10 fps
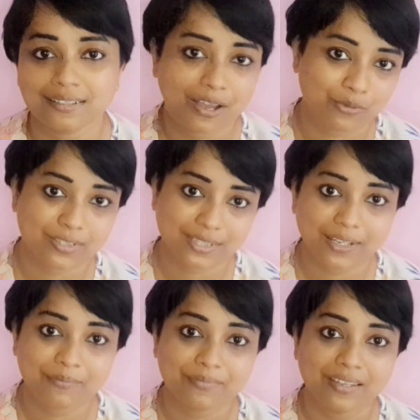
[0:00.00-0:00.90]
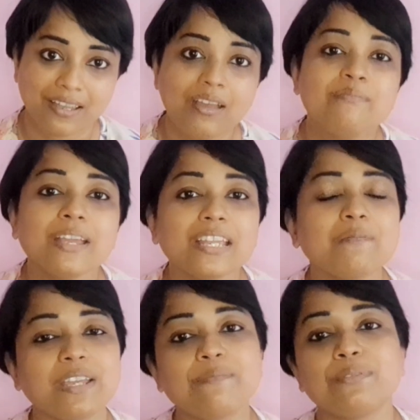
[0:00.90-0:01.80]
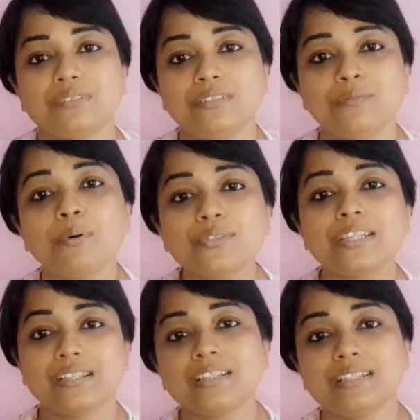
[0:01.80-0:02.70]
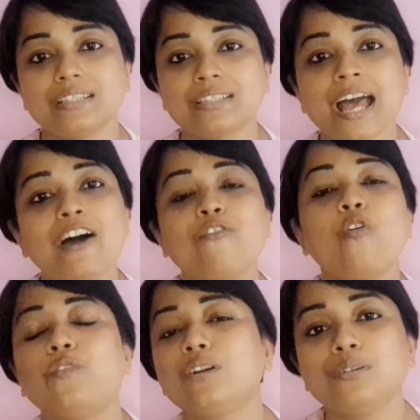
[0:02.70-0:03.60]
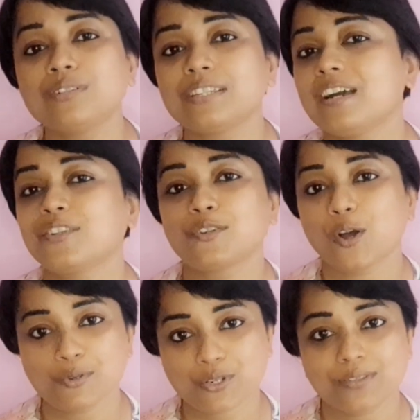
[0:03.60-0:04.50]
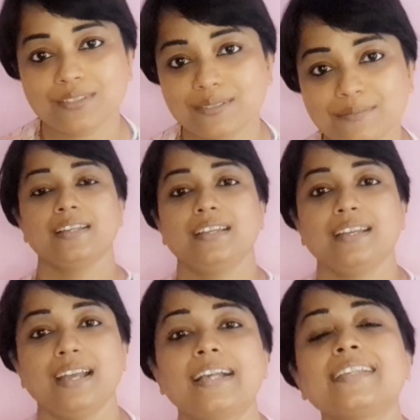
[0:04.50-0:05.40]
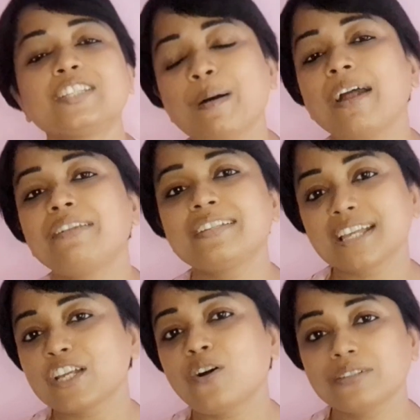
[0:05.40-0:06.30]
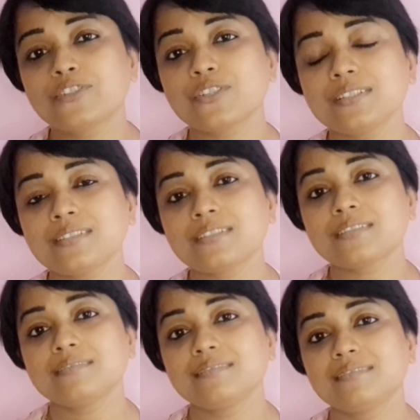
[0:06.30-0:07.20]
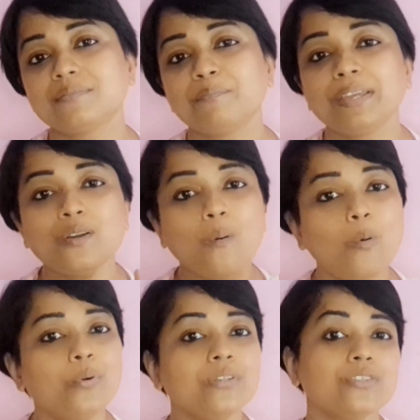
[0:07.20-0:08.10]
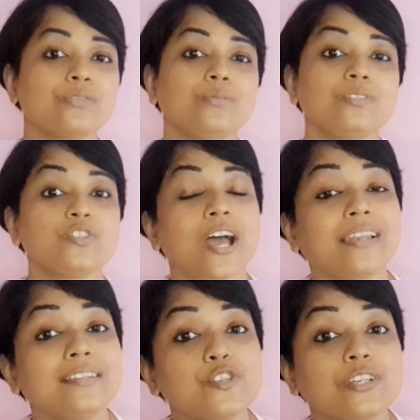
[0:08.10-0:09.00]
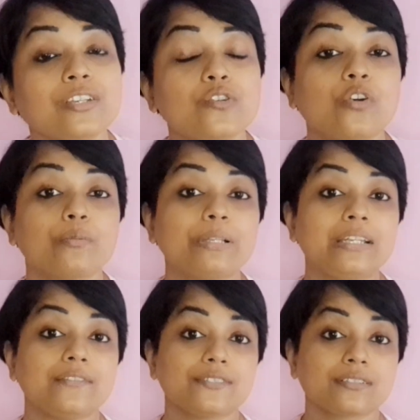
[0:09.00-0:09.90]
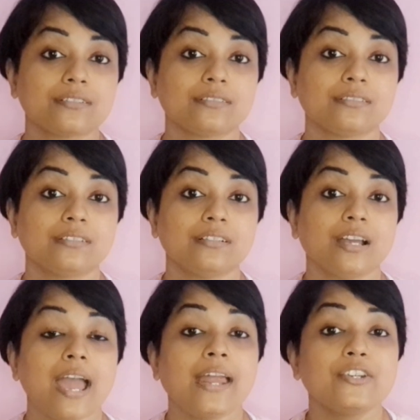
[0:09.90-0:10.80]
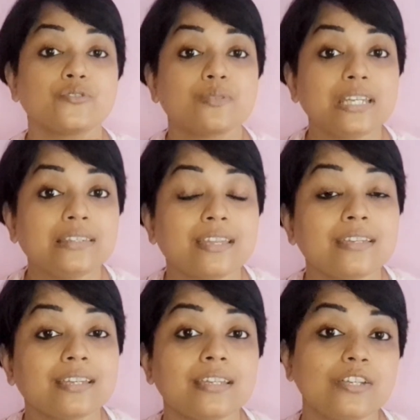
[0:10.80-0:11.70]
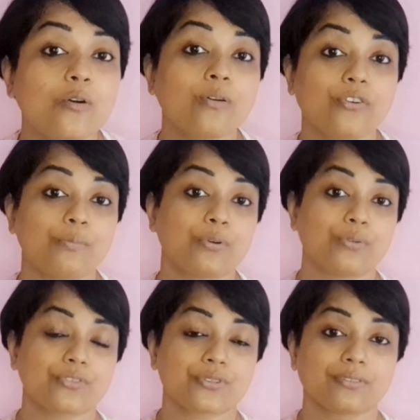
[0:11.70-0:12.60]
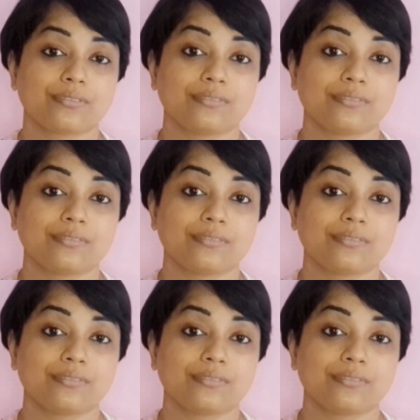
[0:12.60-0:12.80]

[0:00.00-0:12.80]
I would say. Many people opposing this have overlooked the other options. As aspiring psychologists, be open to challenging your beliefs and rethinking your approach.